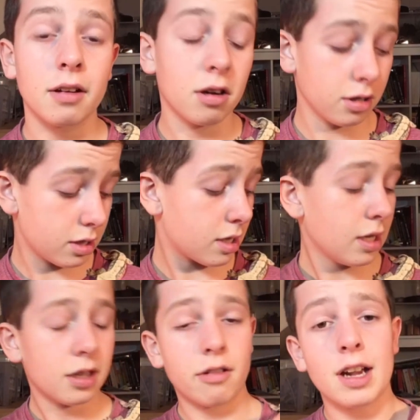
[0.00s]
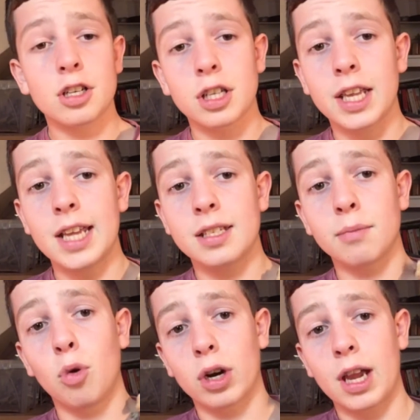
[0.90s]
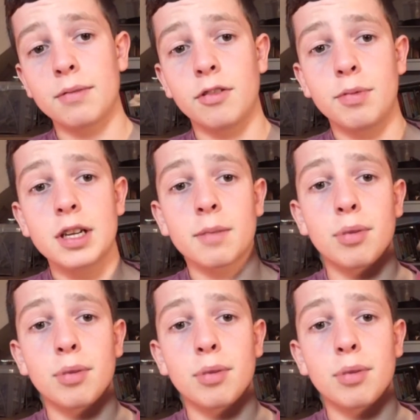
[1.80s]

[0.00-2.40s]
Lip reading: because they're actually getting more captive breeding